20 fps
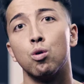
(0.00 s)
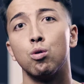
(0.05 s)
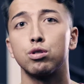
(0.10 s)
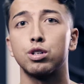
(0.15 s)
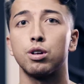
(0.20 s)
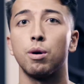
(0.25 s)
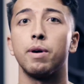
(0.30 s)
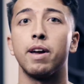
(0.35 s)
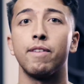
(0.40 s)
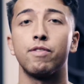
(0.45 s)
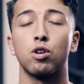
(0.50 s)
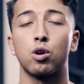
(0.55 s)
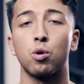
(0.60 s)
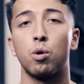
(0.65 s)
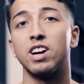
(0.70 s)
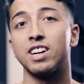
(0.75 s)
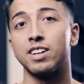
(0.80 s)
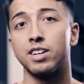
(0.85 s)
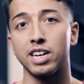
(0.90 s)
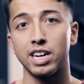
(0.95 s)
Also, if you're
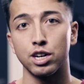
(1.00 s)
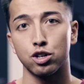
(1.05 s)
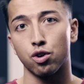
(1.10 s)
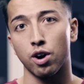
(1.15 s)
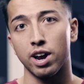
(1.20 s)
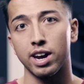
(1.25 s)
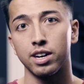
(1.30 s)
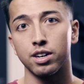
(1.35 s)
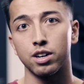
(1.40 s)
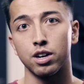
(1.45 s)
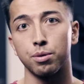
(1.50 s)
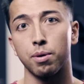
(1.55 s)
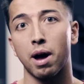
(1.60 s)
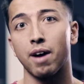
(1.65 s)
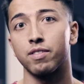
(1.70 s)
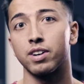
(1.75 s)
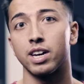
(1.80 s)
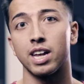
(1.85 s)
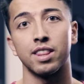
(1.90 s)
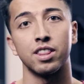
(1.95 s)
quite detrained and you
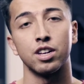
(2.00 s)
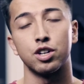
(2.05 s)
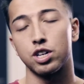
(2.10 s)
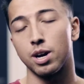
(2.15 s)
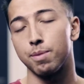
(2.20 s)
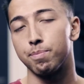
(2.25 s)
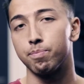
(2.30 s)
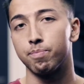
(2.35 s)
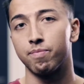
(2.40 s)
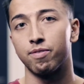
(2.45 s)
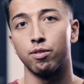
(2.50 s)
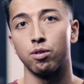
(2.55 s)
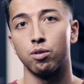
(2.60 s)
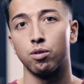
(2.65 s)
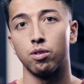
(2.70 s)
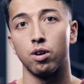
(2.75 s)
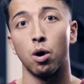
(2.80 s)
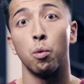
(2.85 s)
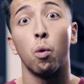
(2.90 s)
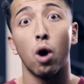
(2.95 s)
haven't hit the gym
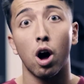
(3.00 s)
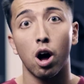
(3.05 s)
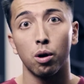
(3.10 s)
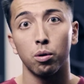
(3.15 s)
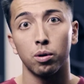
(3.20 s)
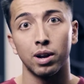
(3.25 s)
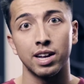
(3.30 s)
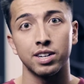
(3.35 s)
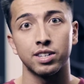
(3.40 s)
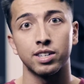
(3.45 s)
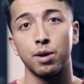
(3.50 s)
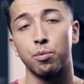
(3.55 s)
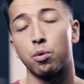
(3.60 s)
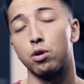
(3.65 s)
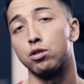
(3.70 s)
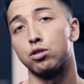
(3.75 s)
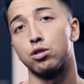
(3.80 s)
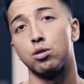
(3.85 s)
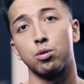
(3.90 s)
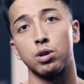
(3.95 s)
for a while, let's say
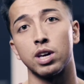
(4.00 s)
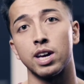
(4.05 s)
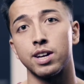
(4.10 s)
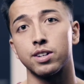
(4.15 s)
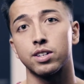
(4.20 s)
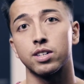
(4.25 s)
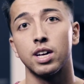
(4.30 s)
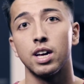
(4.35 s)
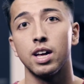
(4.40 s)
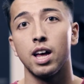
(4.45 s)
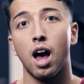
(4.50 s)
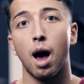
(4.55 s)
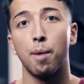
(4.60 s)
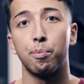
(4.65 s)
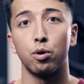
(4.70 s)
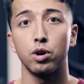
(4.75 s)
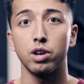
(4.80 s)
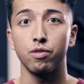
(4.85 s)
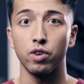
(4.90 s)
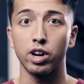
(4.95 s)
1 or 2 years, a
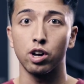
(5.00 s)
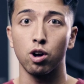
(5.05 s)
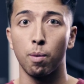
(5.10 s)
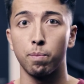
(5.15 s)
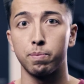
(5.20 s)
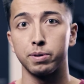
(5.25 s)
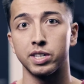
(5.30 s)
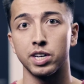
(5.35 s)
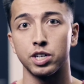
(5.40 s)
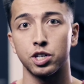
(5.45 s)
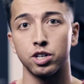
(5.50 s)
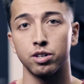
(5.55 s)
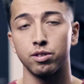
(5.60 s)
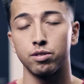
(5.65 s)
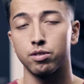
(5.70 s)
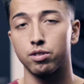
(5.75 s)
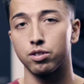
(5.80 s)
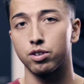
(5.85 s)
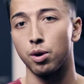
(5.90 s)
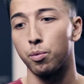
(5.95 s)
body
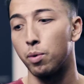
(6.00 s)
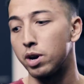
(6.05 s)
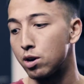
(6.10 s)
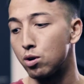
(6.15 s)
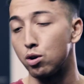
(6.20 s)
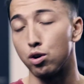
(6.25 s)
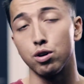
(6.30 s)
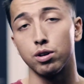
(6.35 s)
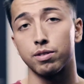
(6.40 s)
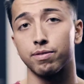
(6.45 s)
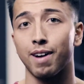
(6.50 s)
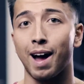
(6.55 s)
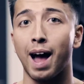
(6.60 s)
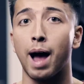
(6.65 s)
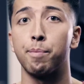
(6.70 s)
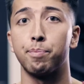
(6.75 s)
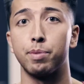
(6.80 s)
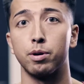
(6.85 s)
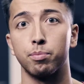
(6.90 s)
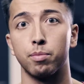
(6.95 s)
recomposition, so where you lose fat
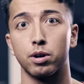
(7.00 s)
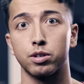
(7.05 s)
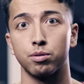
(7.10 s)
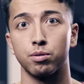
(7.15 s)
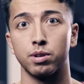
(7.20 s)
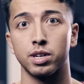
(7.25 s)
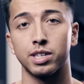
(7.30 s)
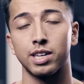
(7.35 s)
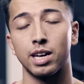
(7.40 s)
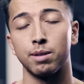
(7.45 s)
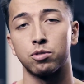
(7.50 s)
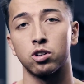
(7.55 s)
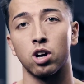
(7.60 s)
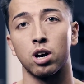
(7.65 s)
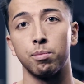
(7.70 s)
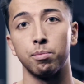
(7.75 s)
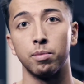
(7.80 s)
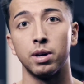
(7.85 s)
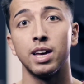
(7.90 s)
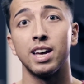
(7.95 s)
and build muscle at the same
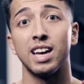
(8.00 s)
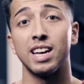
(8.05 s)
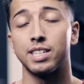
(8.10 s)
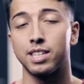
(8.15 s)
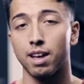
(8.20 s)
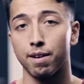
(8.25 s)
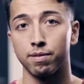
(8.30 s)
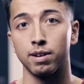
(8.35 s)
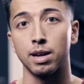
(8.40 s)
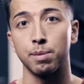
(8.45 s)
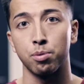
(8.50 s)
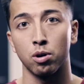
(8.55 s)
time, is definitely